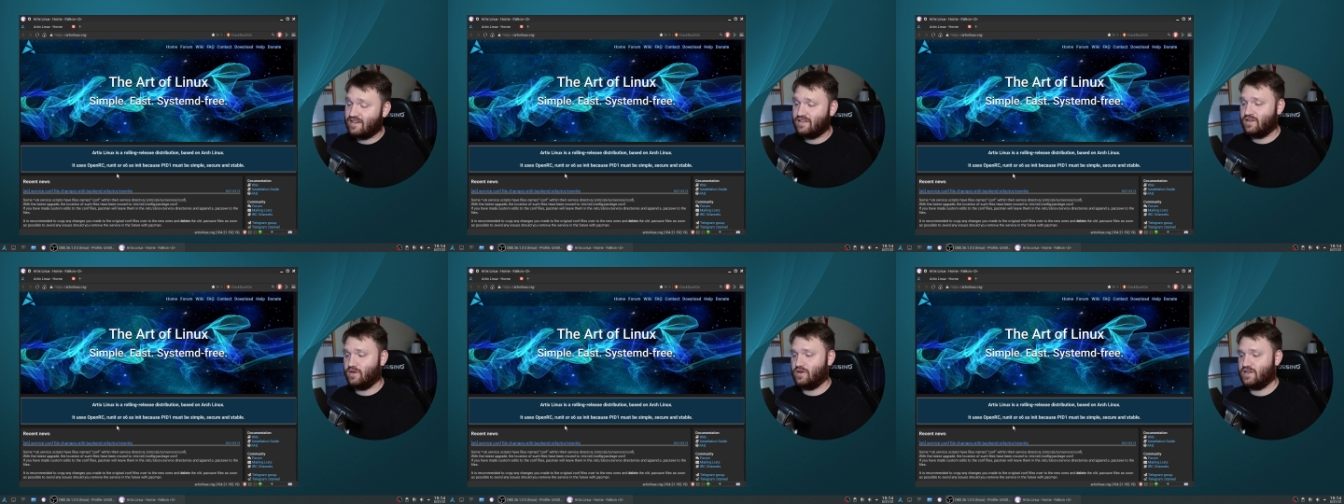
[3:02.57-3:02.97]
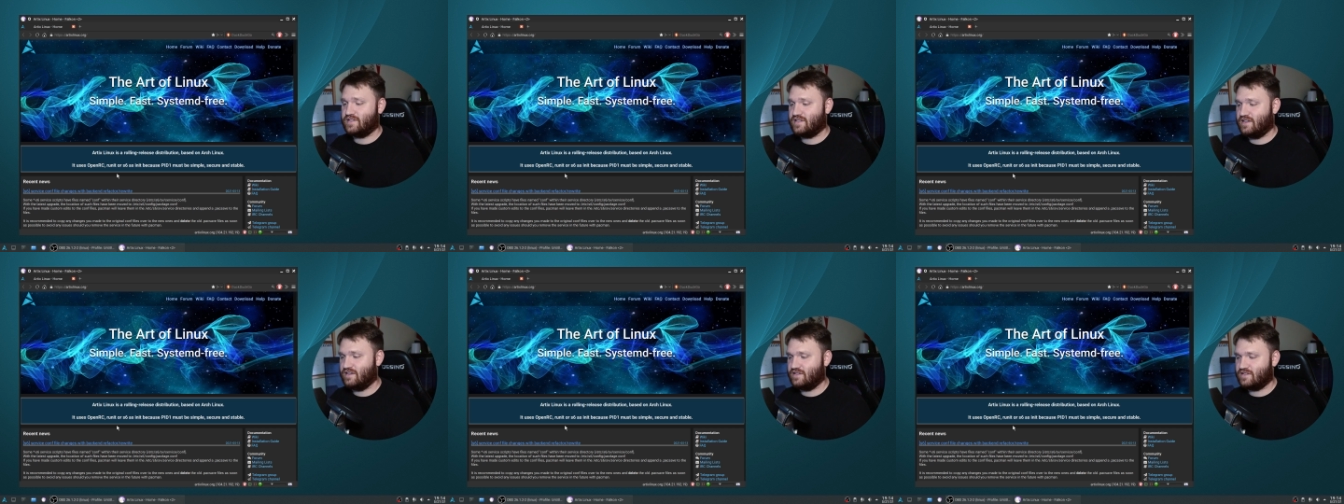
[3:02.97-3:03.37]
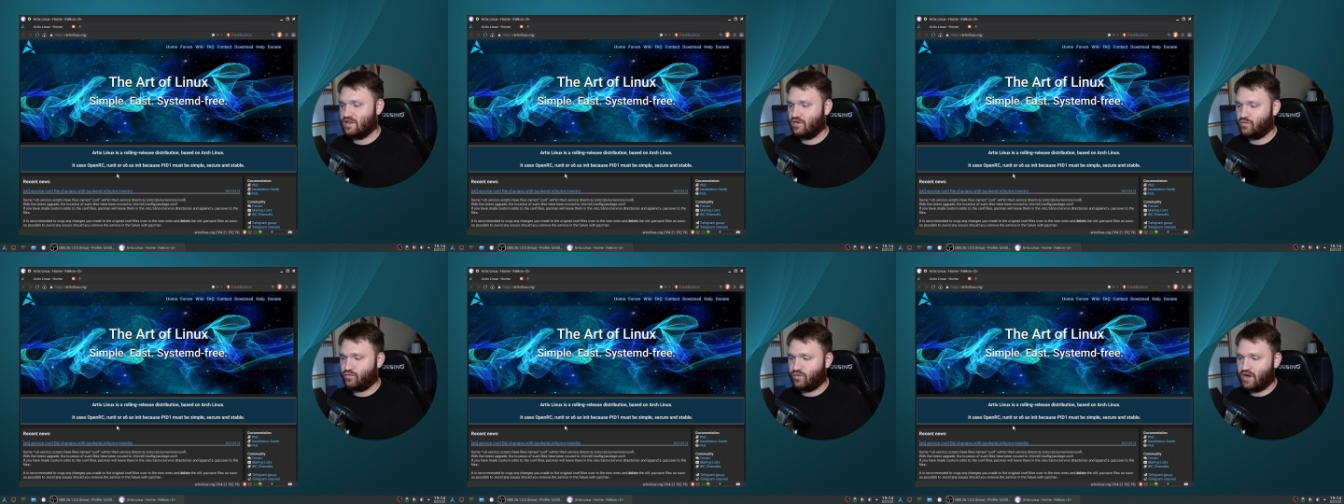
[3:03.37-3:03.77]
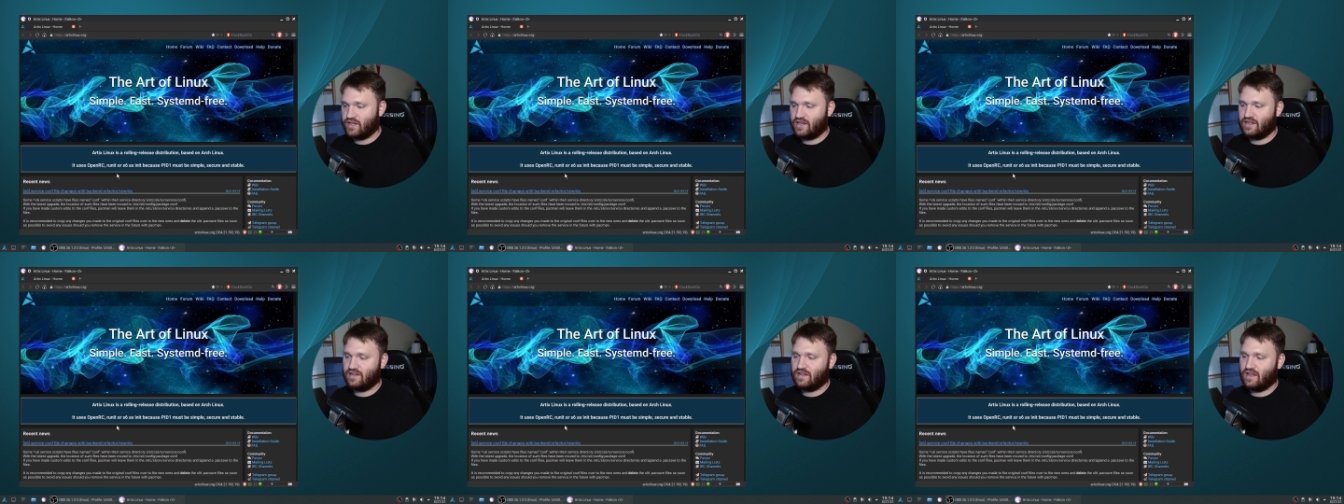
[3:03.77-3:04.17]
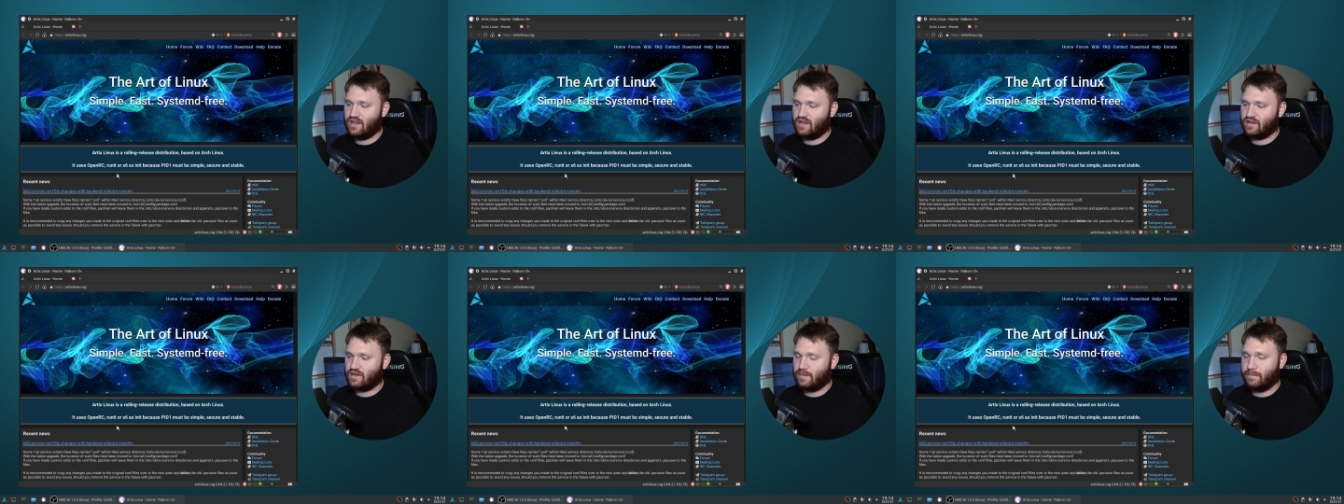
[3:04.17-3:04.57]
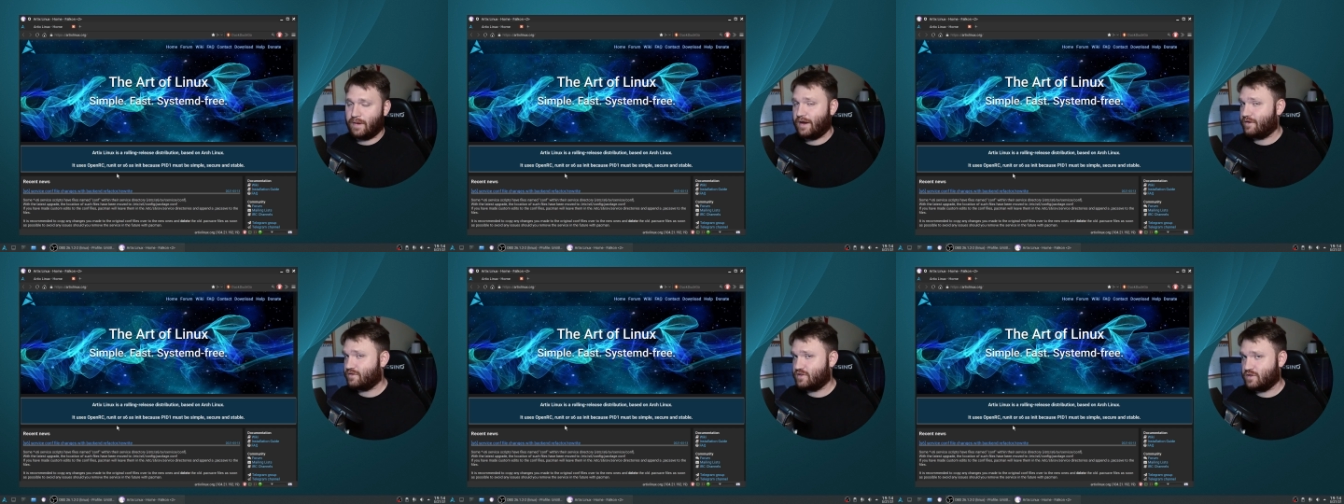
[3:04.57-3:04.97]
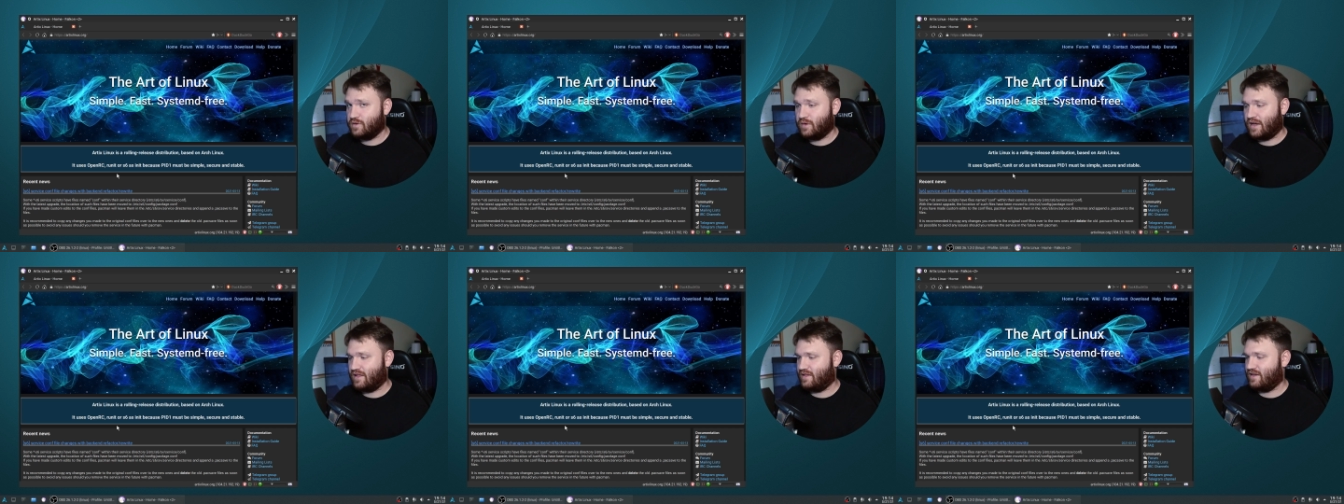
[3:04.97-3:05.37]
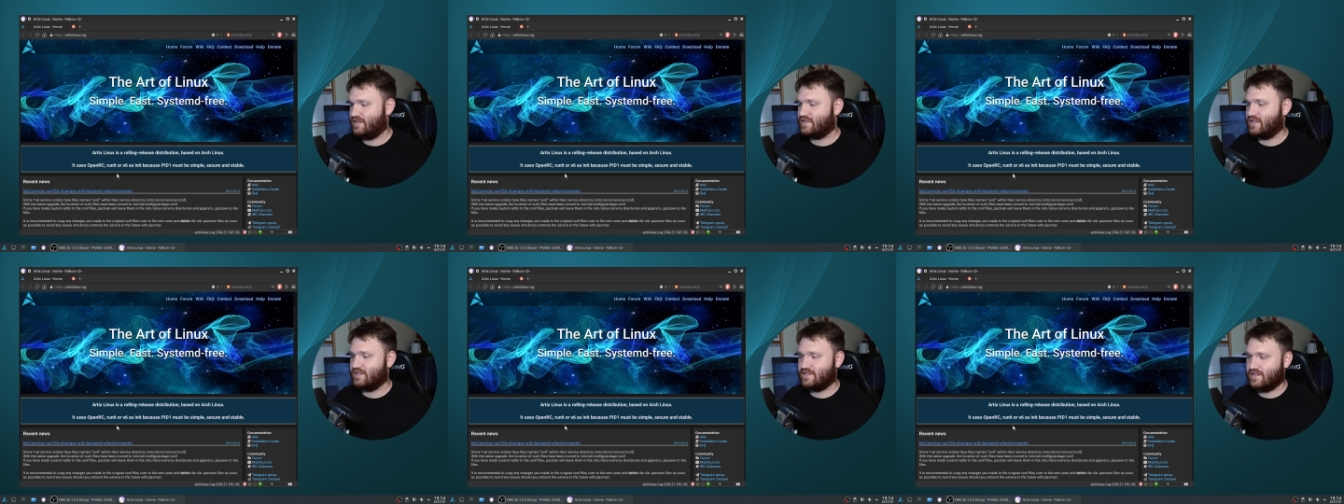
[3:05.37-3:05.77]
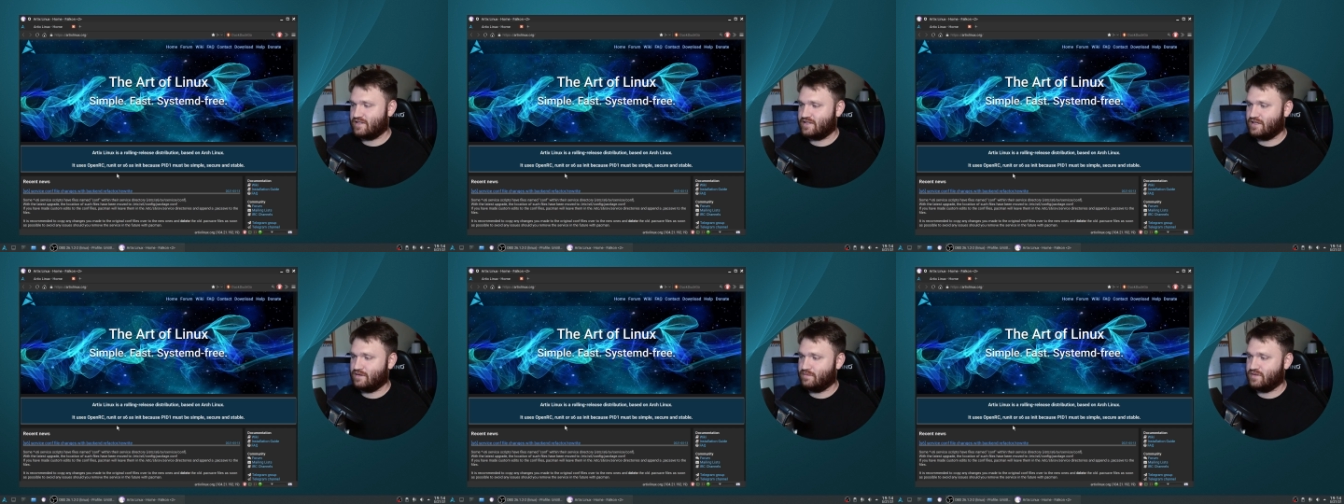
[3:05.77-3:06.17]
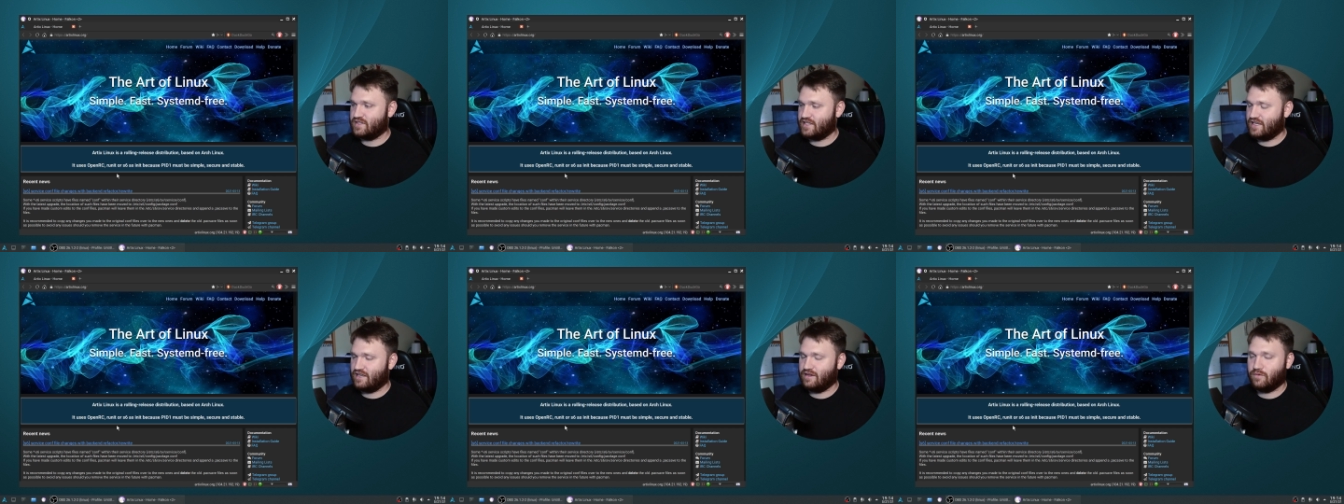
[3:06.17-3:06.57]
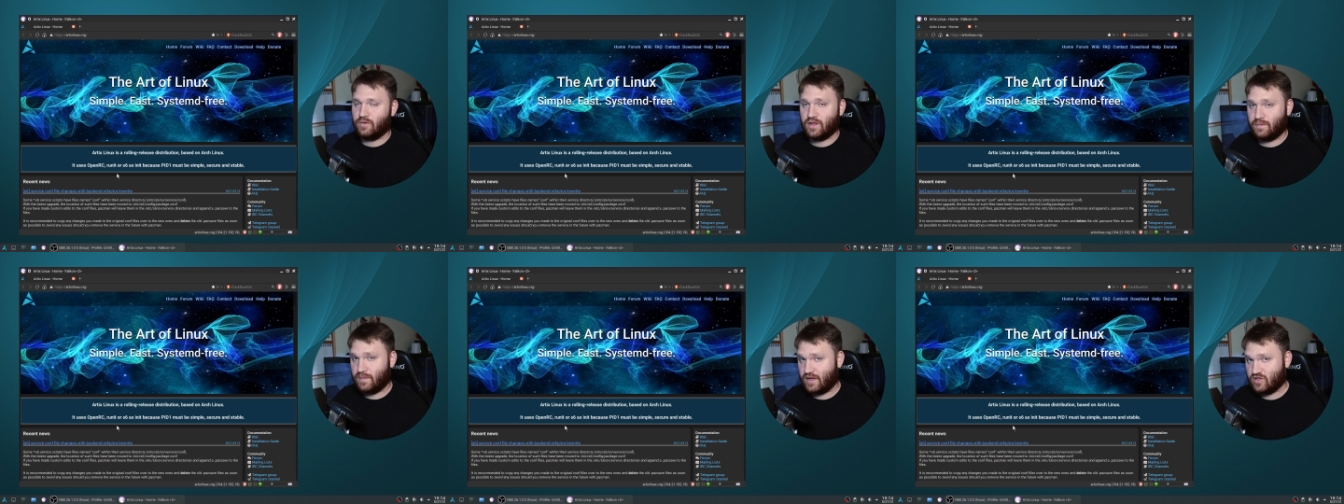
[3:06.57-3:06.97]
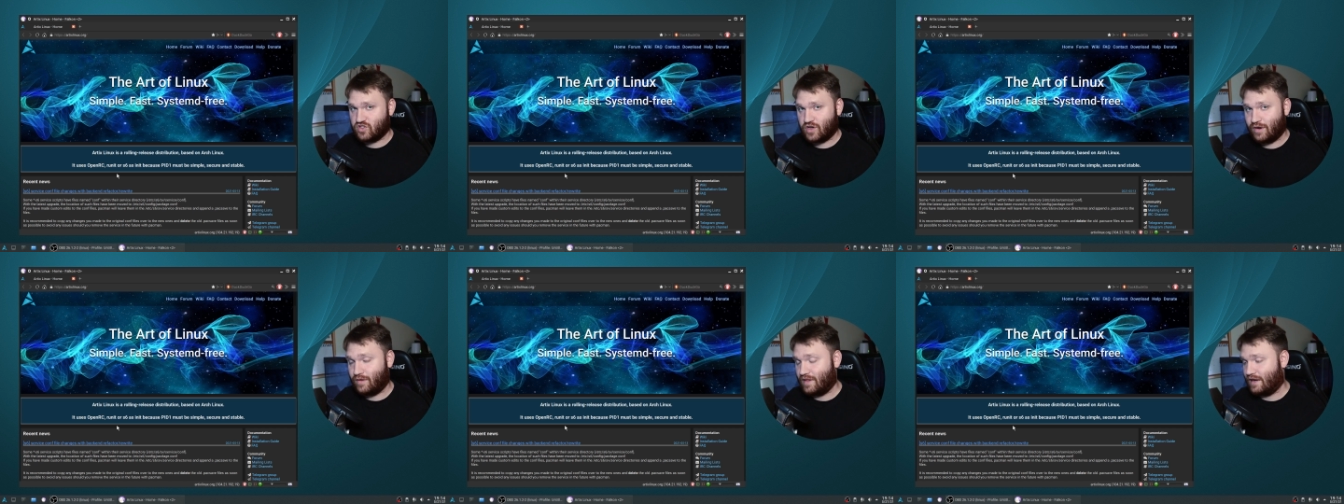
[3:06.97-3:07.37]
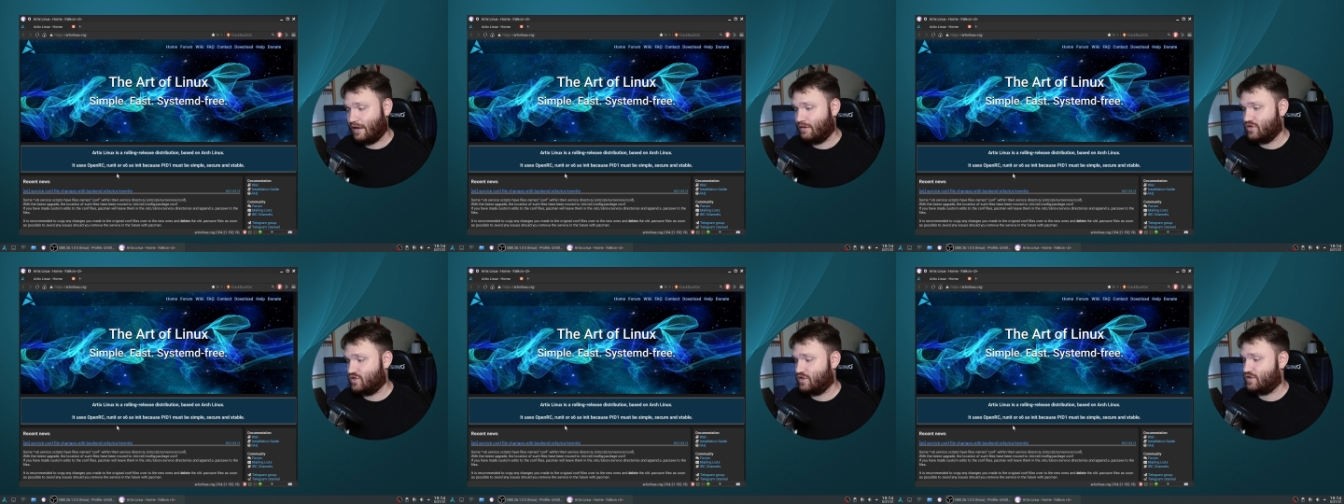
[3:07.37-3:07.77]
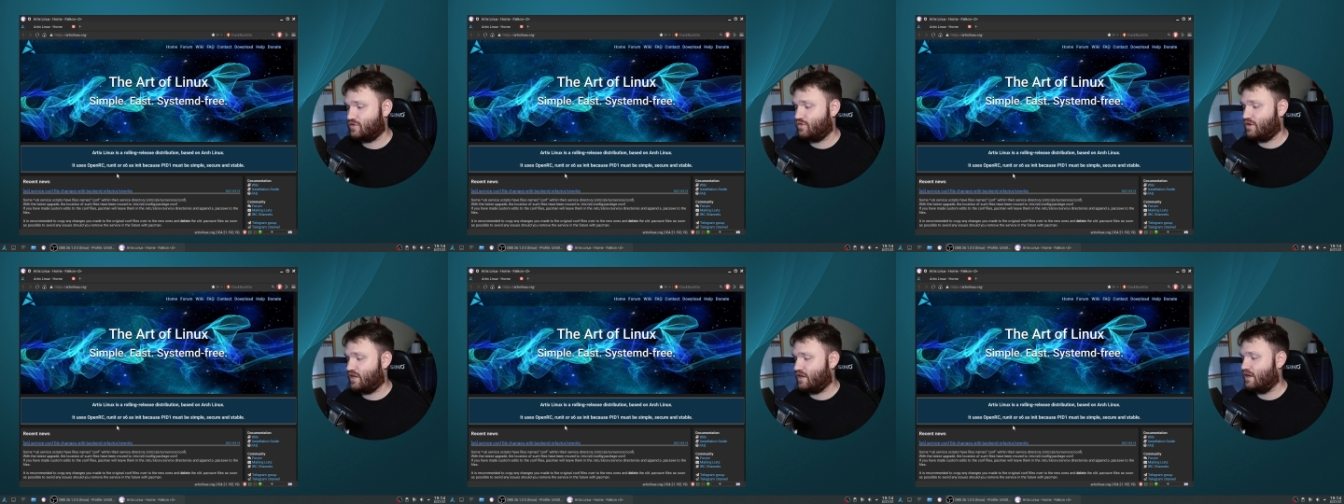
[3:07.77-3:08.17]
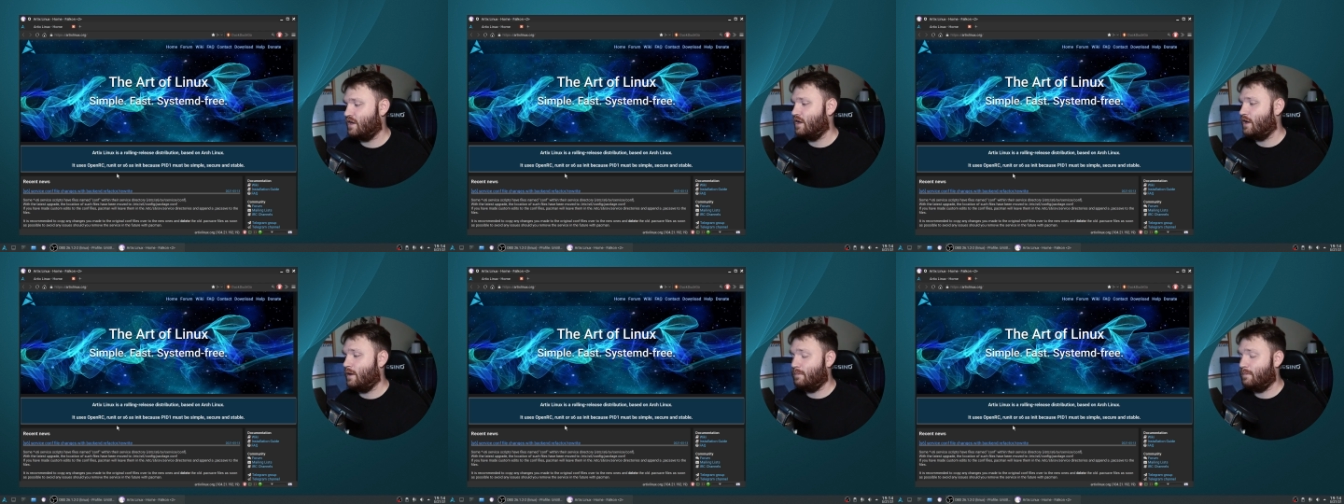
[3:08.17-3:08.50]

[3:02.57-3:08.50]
did notice, is Runit, compared to at least the Systemd with Manjaro that I was just running,